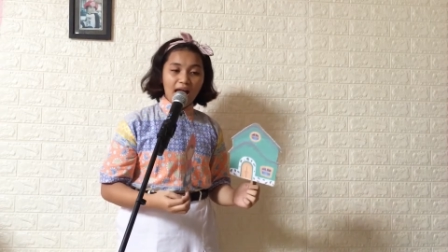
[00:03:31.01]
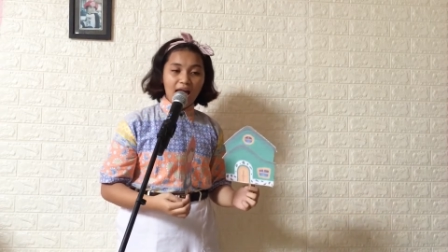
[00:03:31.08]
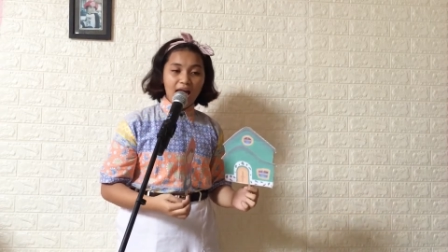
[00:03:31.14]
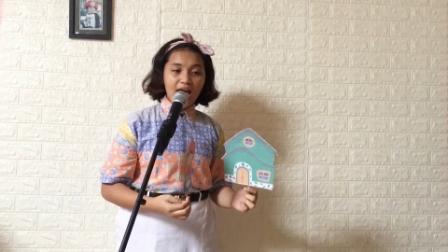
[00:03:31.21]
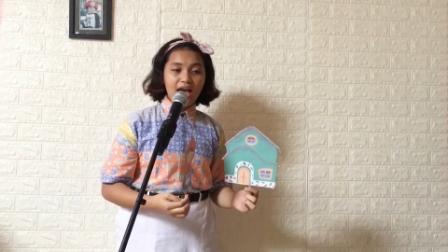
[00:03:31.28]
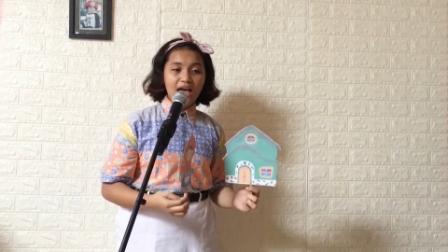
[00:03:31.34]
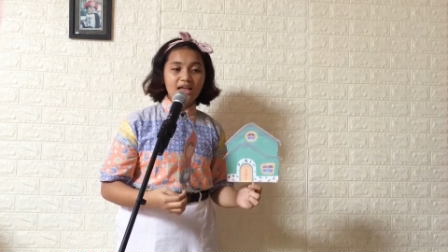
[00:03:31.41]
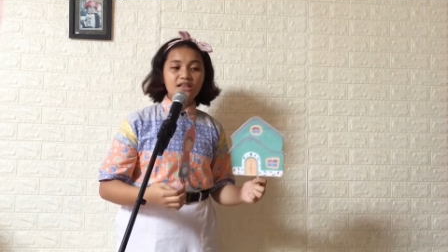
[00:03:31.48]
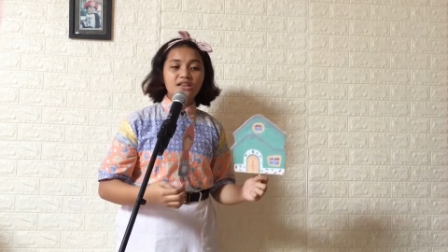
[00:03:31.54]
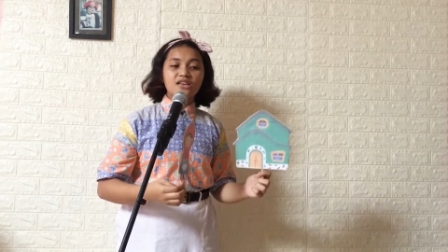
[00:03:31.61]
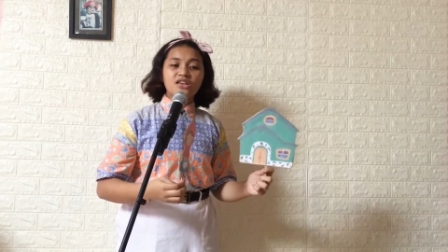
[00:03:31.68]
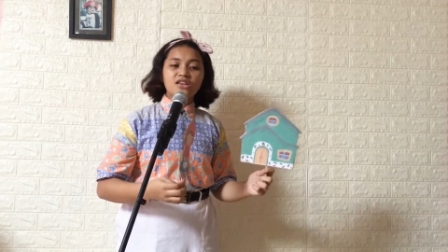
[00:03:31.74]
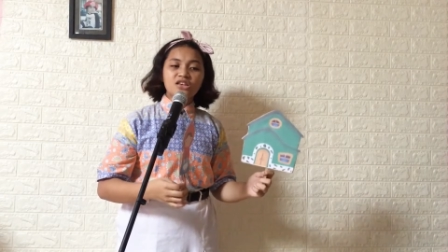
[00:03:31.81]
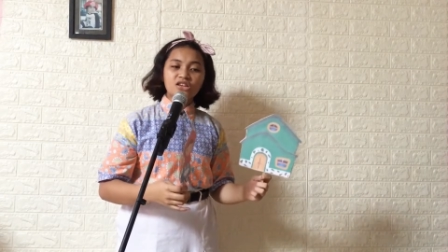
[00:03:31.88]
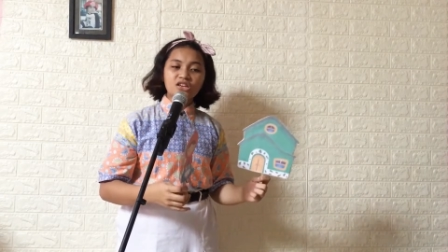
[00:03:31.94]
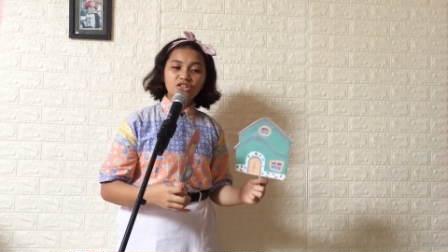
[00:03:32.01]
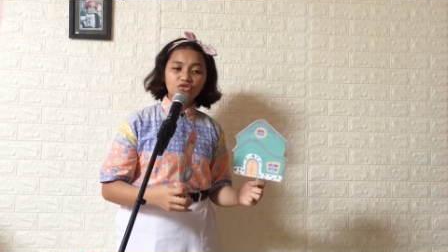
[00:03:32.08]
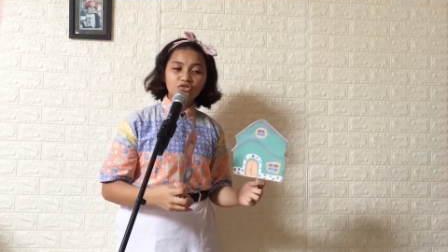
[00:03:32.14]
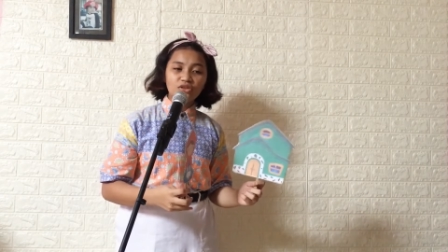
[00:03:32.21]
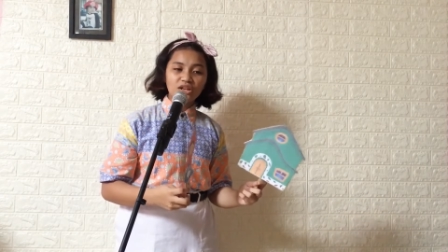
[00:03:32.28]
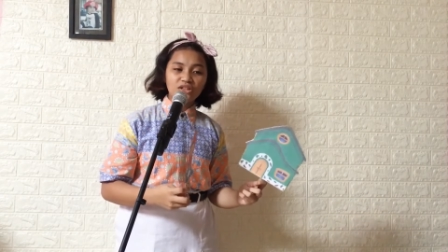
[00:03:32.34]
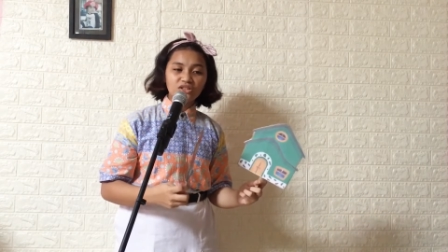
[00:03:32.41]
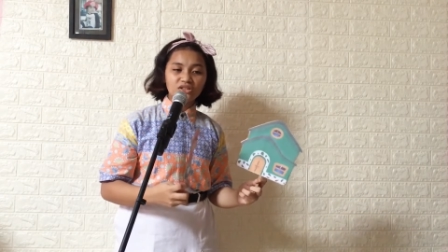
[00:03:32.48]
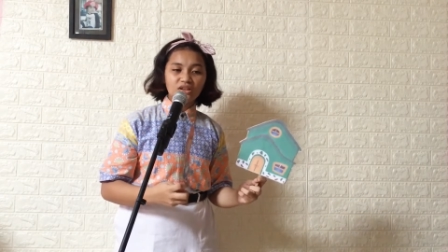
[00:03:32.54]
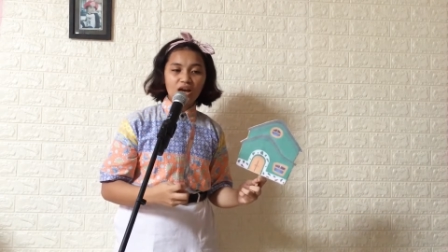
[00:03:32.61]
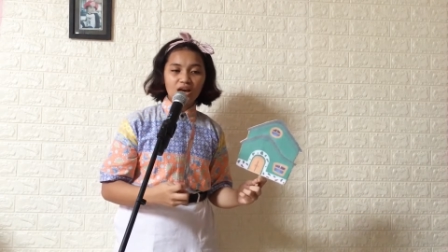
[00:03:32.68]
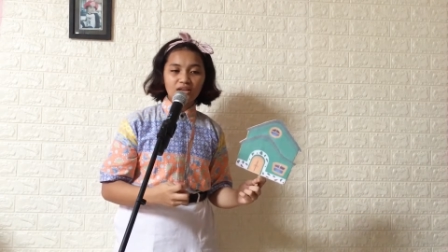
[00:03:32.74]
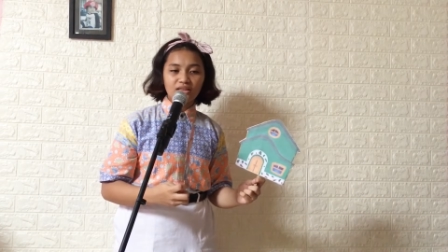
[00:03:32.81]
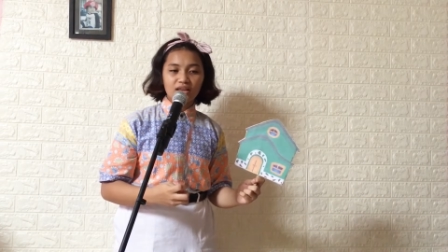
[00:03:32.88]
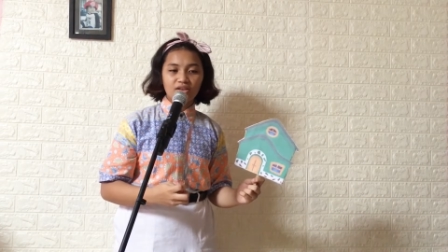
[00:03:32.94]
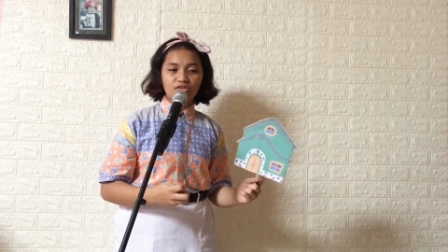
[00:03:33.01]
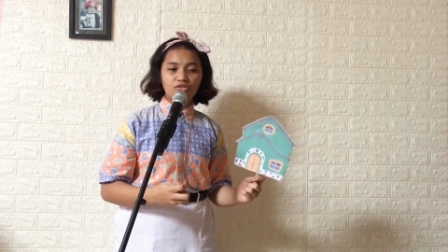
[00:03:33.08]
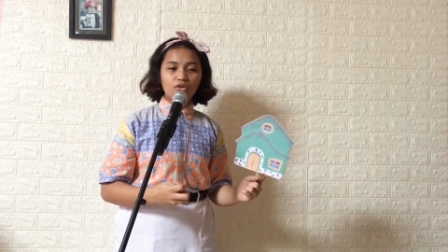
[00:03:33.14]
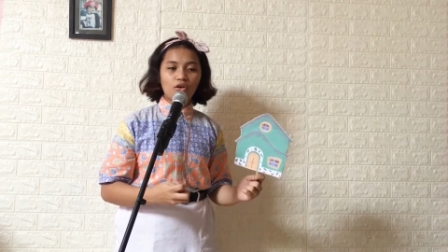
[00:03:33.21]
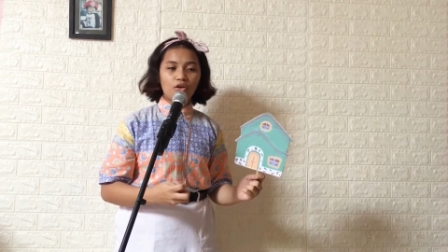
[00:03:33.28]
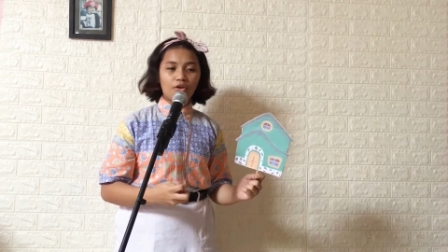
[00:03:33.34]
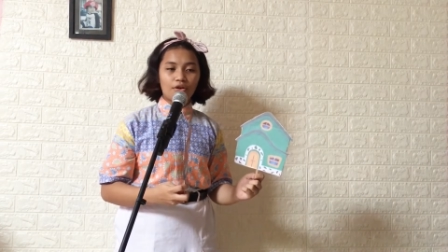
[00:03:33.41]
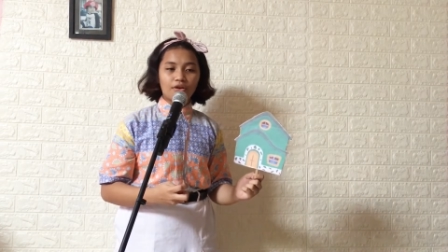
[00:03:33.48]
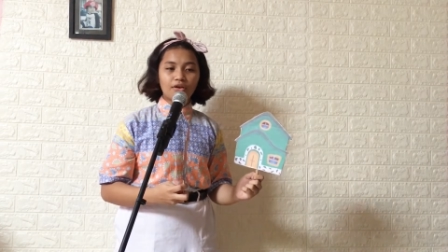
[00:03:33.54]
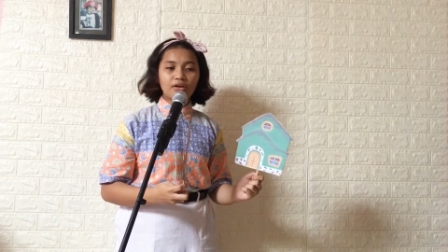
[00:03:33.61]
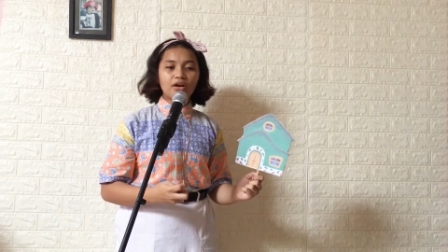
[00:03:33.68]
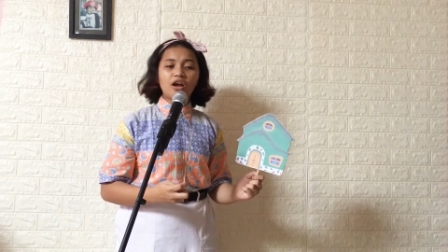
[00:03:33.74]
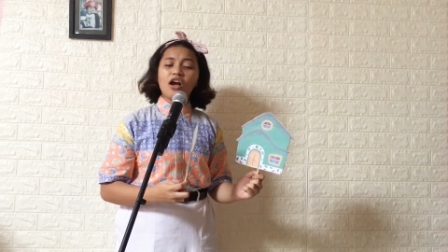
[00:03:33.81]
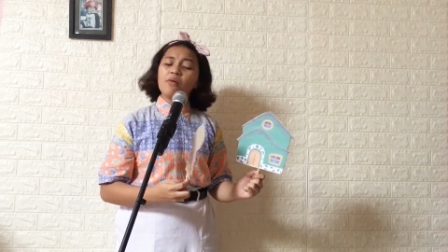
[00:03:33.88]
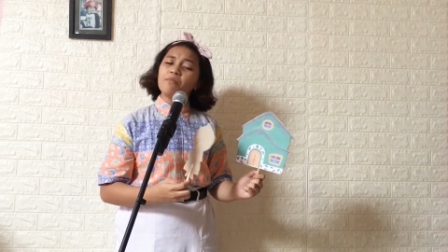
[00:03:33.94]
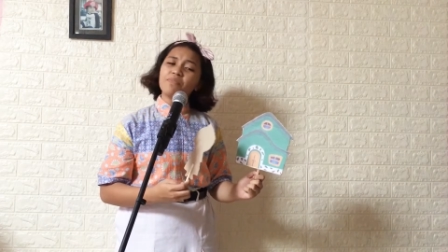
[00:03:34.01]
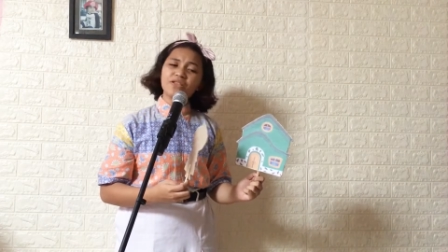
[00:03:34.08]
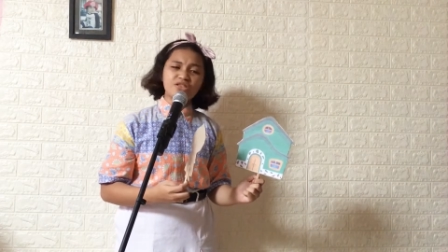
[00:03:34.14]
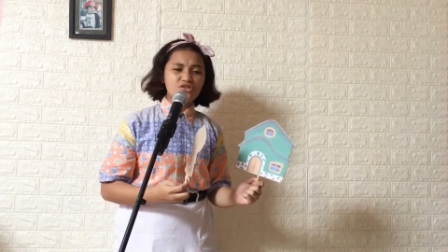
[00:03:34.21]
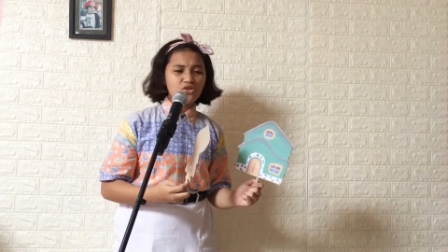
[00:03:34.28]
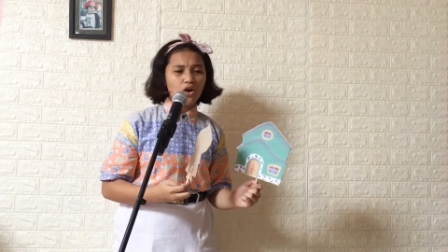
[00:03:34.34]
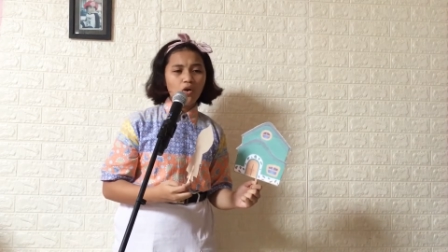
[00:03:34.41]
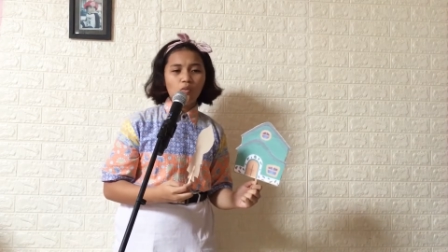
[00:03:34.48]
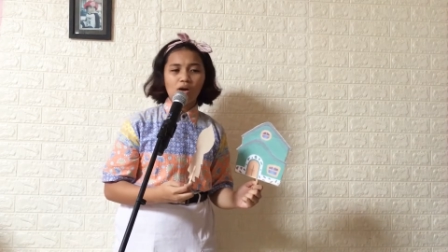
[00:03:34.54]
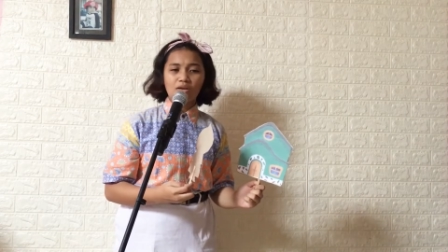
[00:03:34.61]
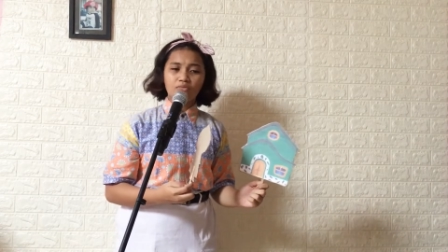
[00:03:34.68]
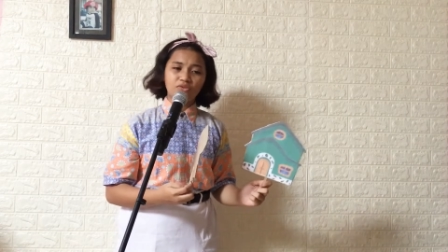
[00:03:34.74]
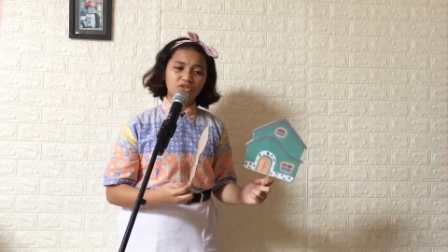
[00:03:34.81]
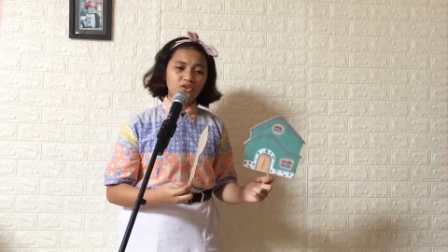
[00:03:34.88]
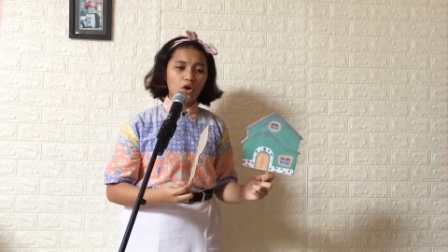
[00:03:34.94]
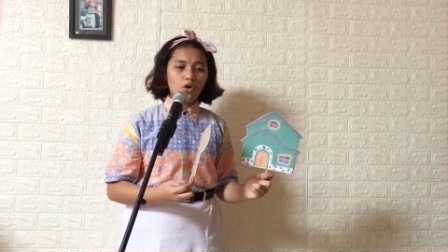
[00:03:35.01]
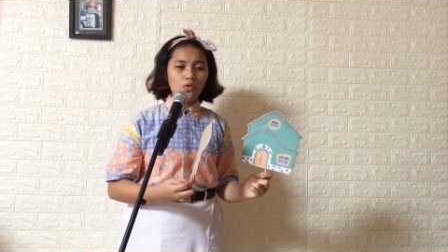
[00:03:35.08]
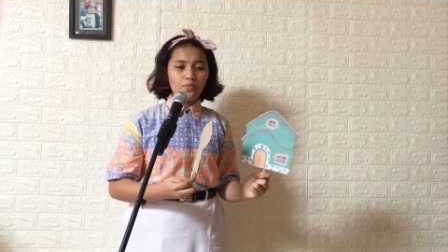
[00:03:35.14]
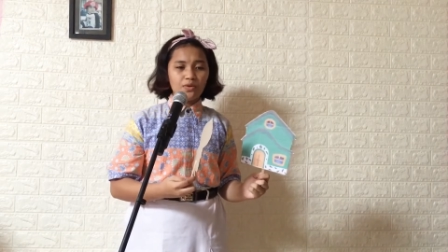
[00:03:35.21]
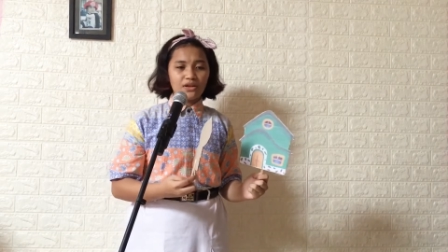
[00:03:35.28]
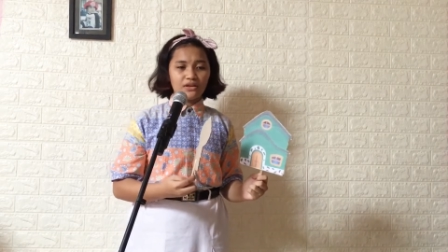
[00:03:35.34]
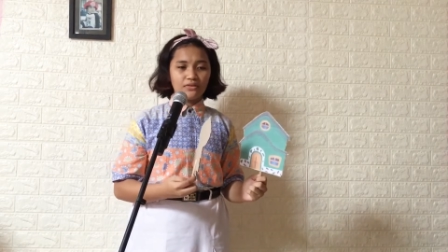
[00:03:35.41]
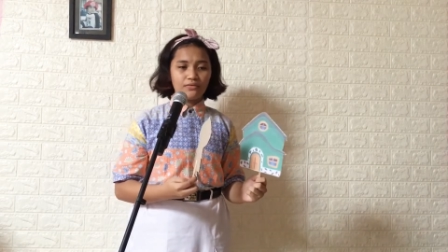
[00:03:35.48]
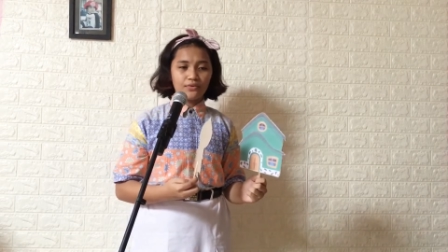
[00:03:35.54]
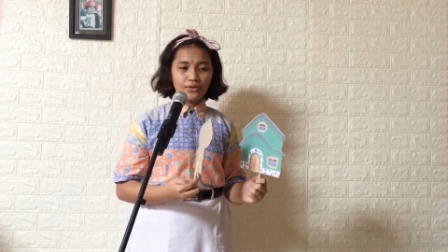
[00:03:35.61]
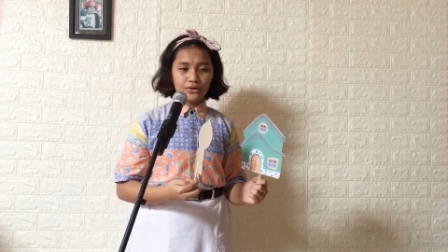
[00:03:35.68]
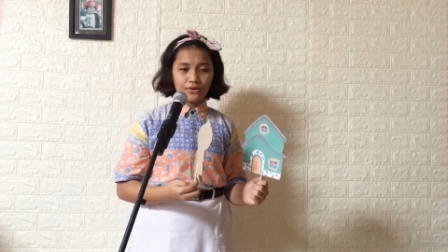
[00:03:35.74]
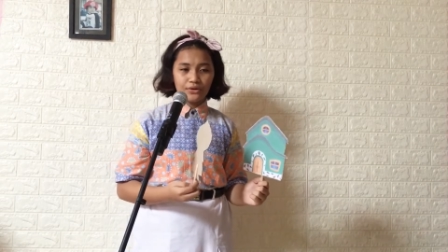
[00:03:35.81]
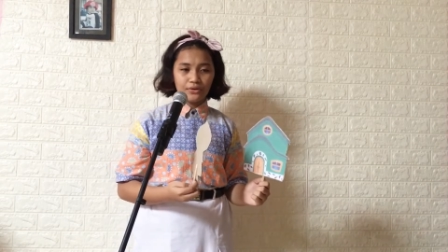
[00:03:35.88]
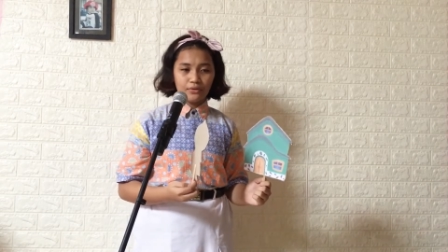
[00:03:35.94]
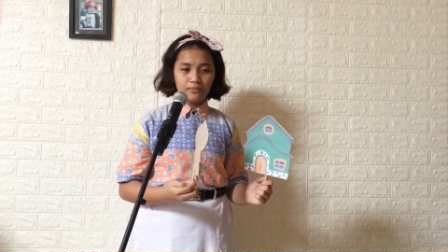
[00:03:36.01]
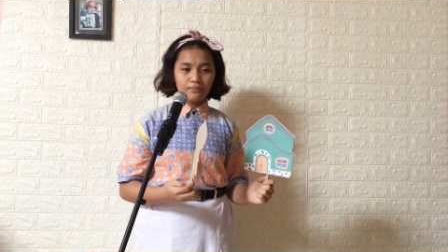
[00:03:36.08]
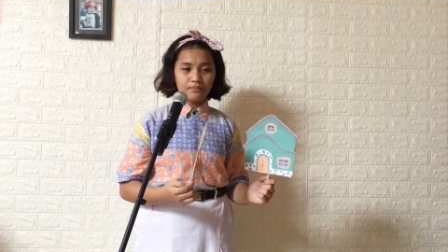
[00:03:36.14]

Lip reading: And he tried to knock that door, but no one was opening for her.